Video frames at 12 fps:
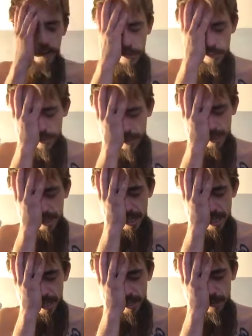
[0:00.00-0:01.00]
you were to
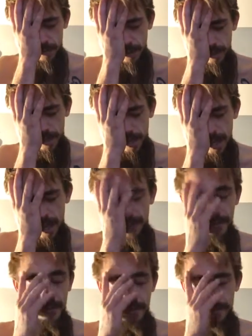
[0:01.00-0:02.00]
say you were to
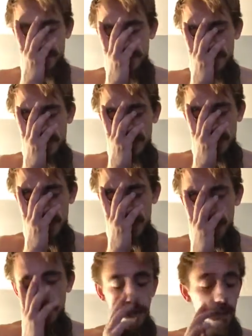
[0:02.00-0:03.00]
have,
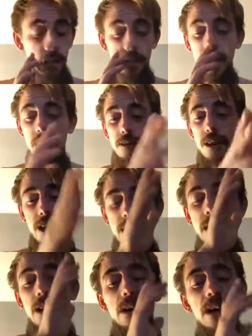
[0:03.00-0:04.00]
a good thought right
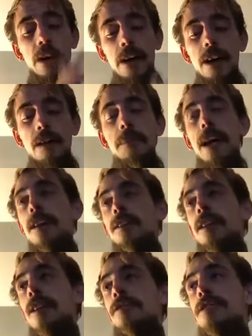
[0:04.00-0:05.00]
now about,
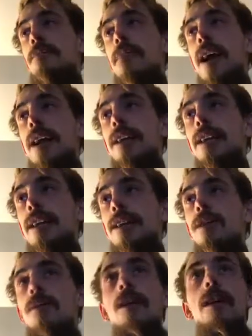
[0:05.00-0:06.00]
somebody that
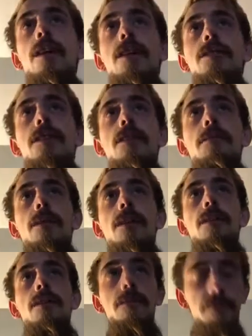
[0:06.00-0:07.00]
you wanted to see
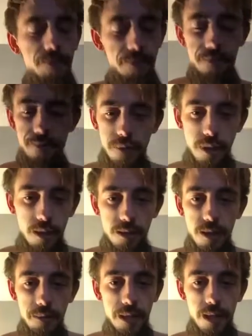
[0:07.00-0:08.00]
tomorrow, or
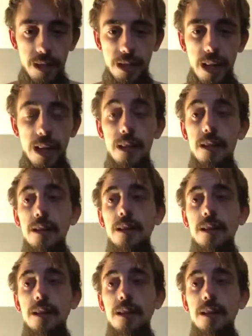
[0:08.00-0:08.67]
something like that,